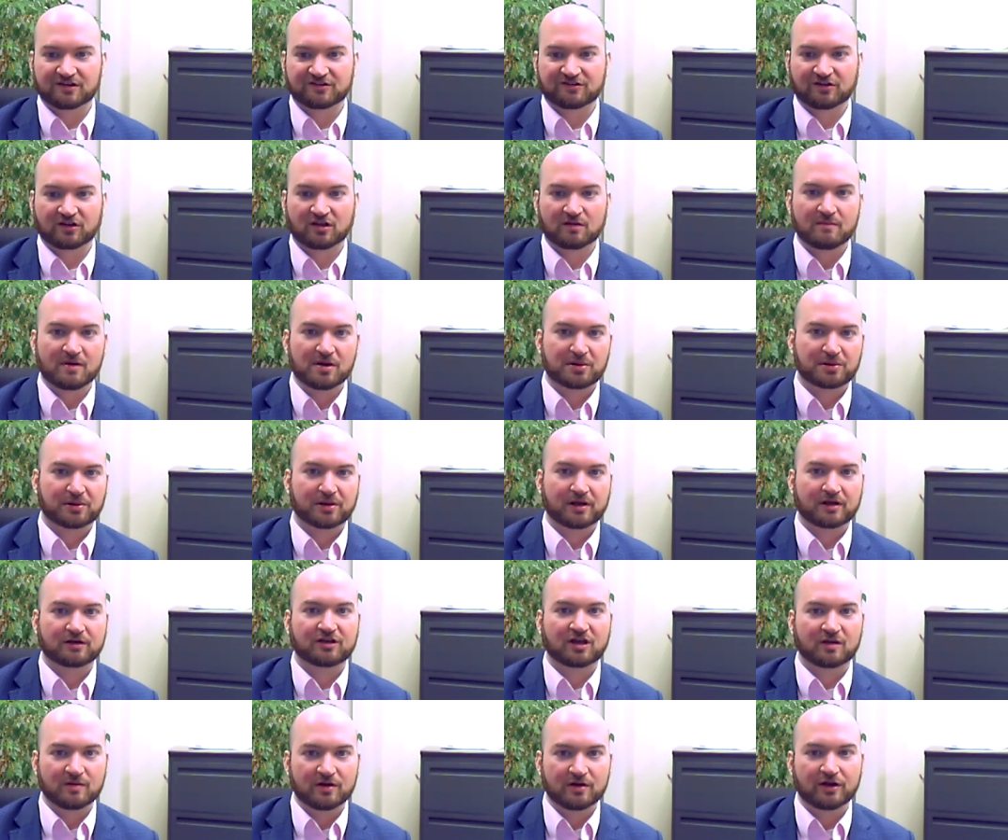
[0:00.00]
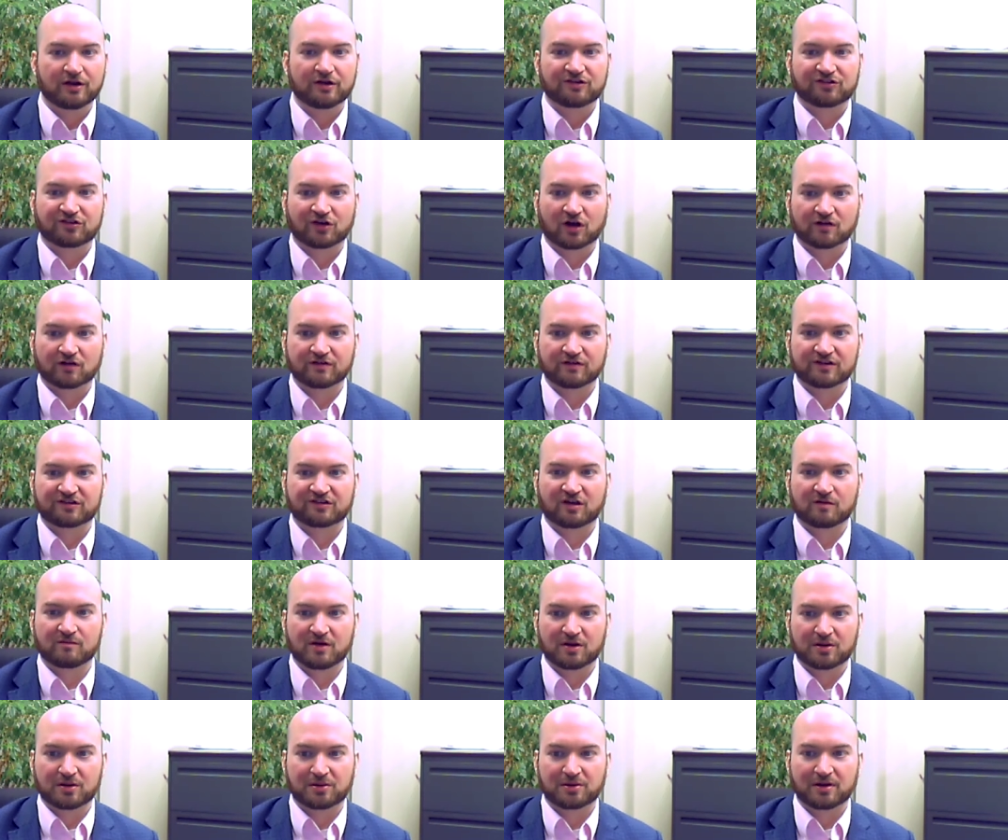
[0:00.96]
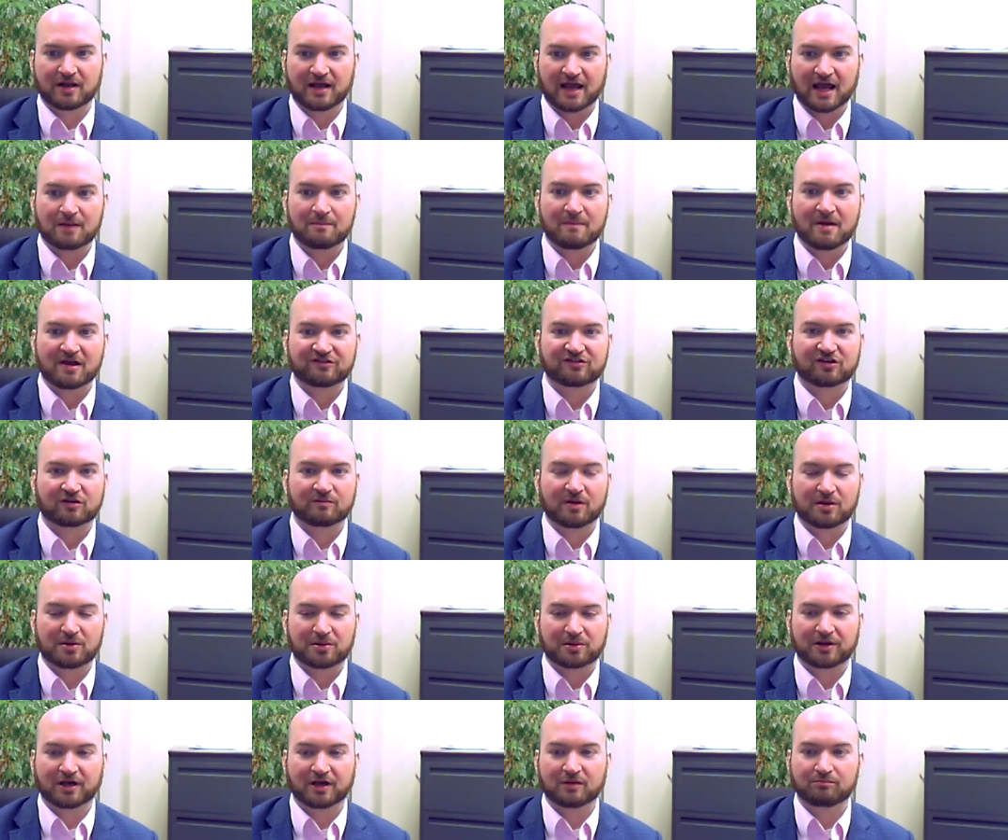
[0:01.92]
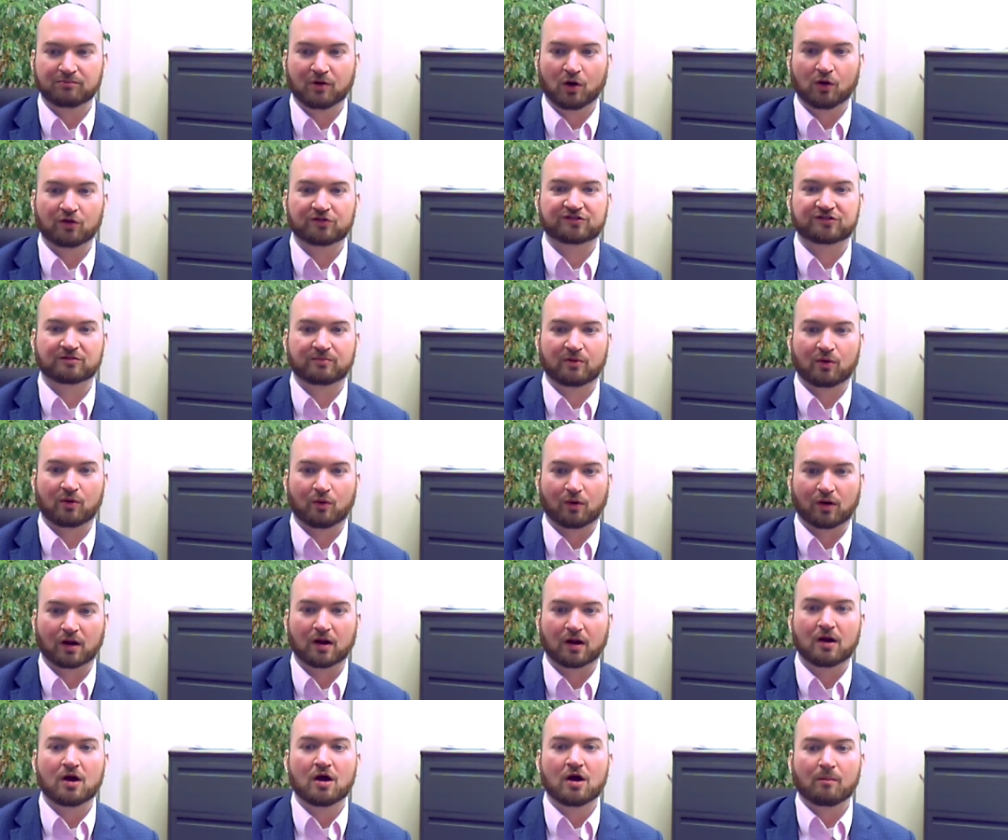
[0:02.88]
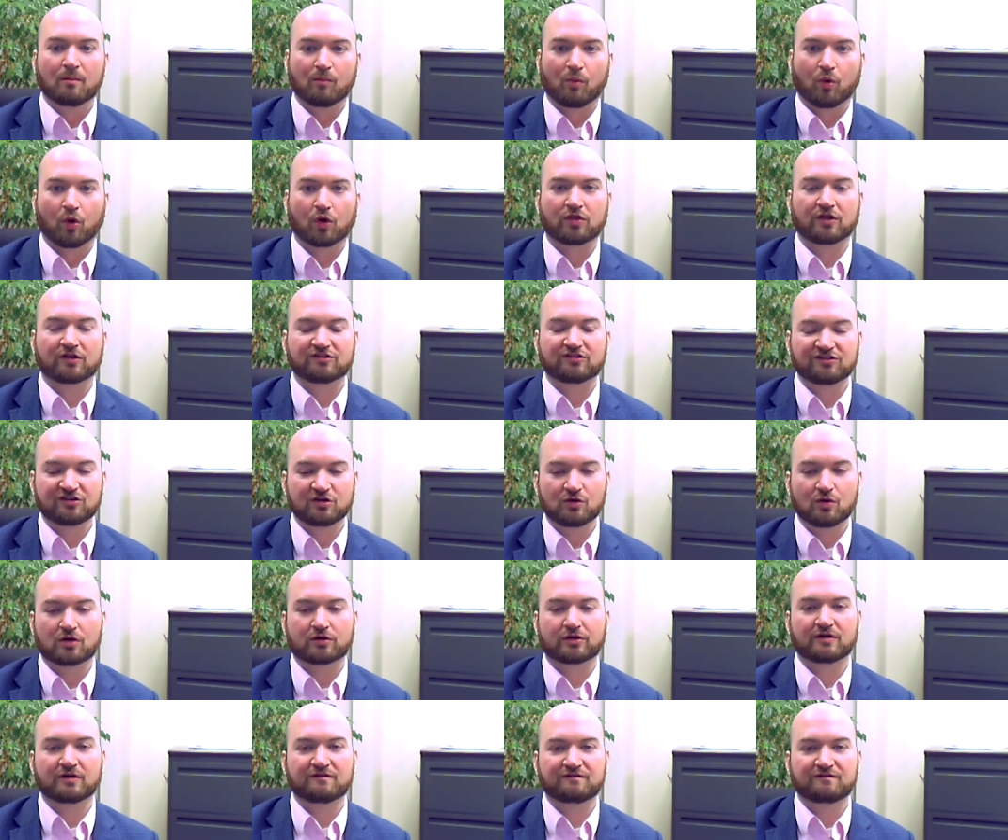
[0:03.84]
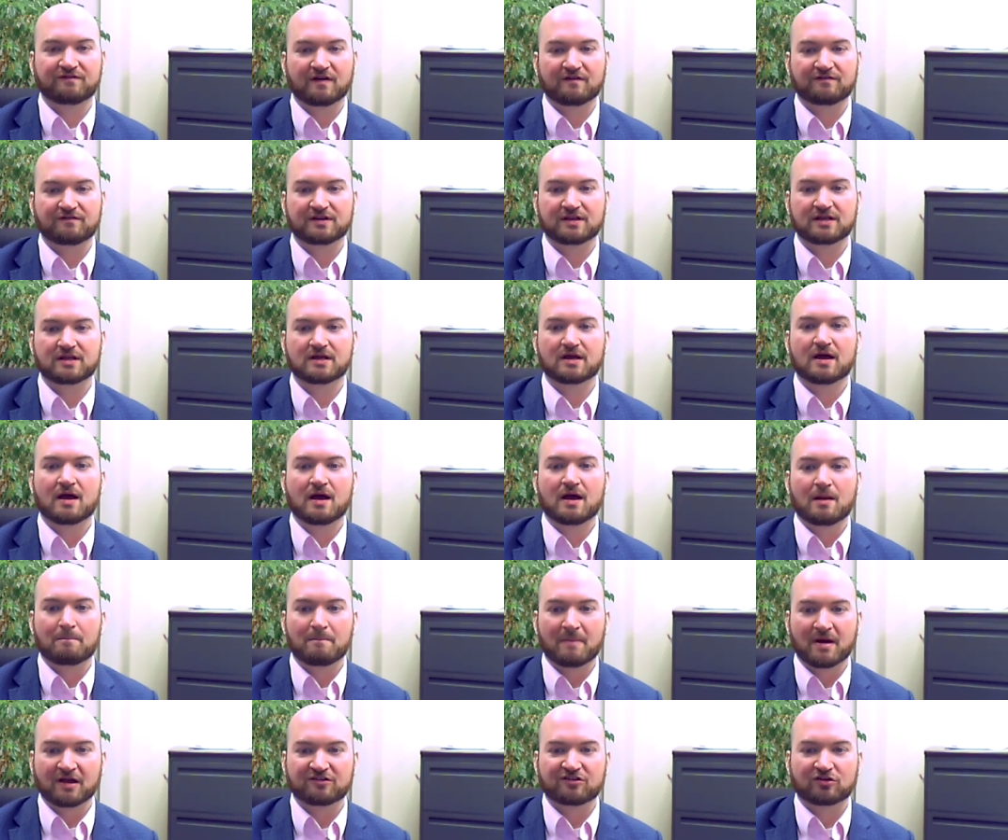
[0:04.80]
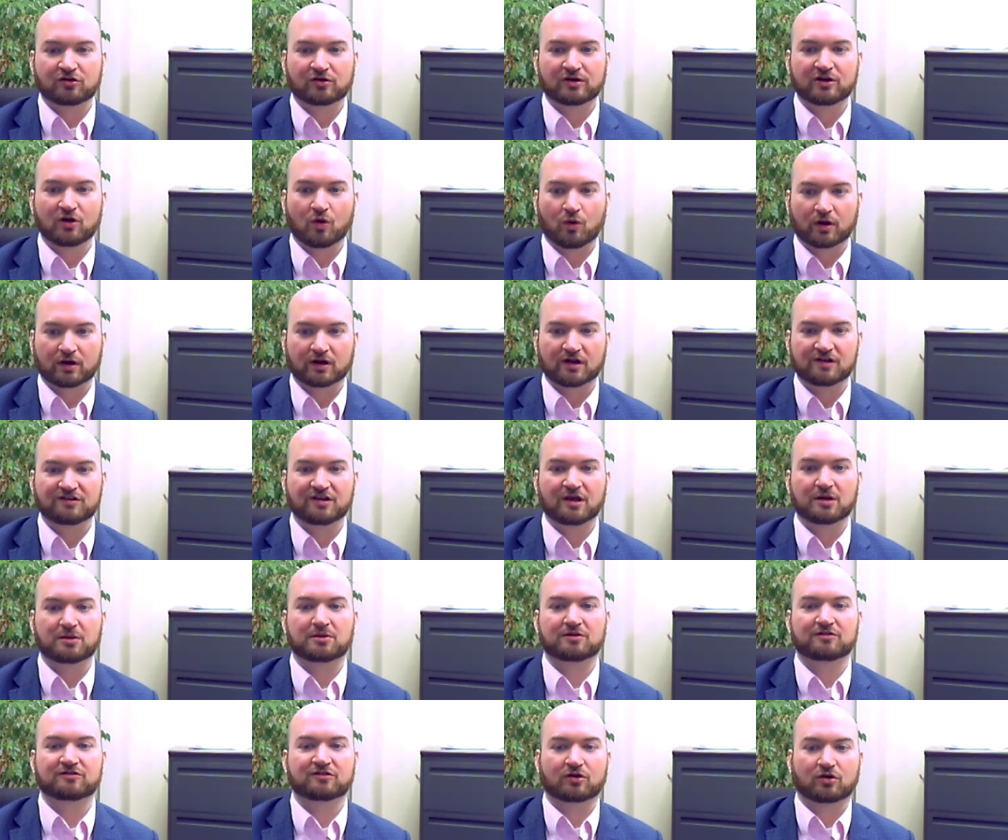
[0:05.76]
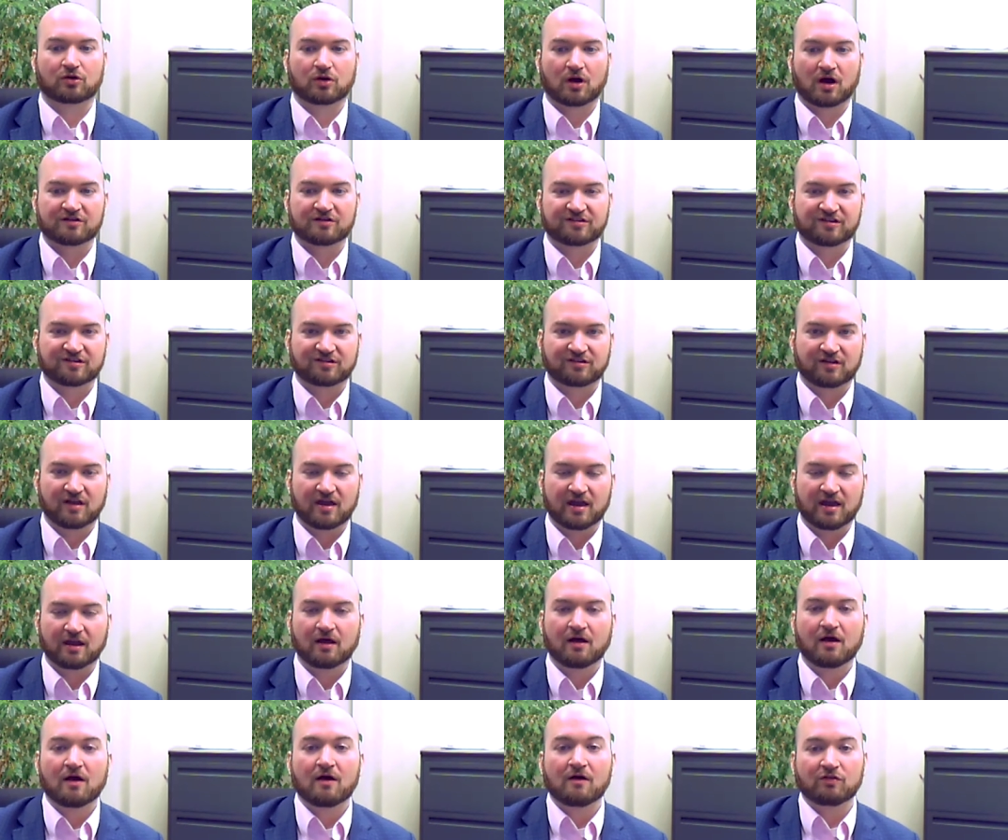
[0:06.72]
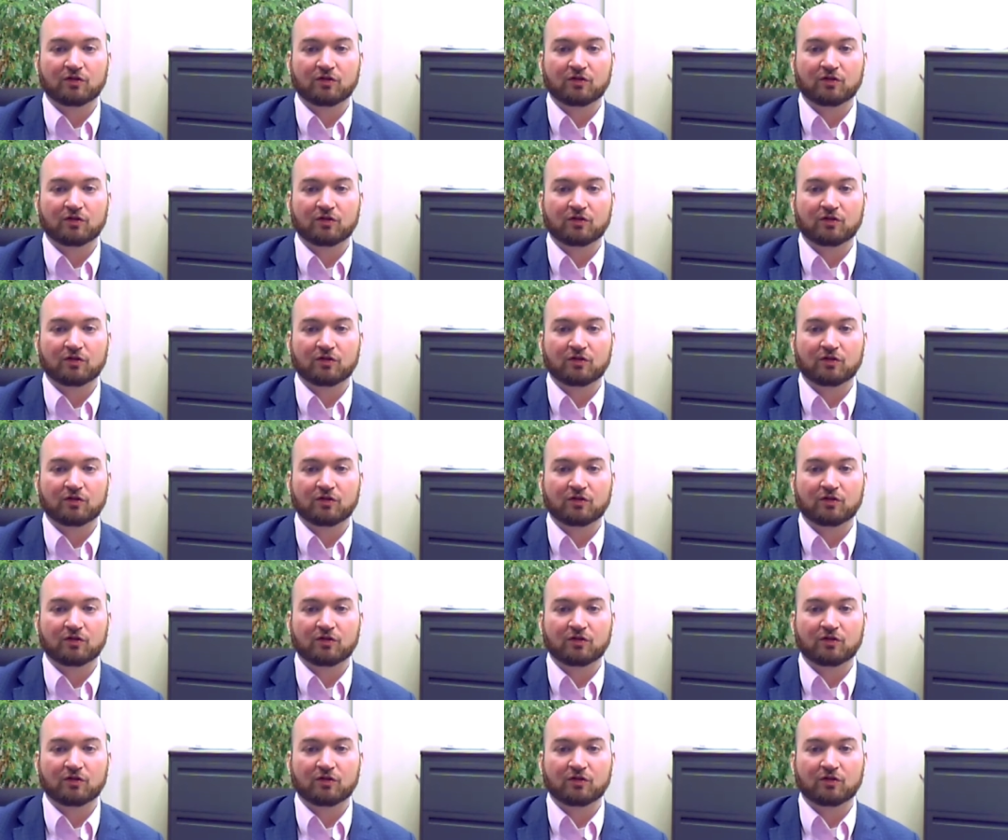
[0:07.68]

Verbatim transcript: So the Michigan Community Service Commission and Mentor Michigan both support more than 250 mentoring organizations across the state.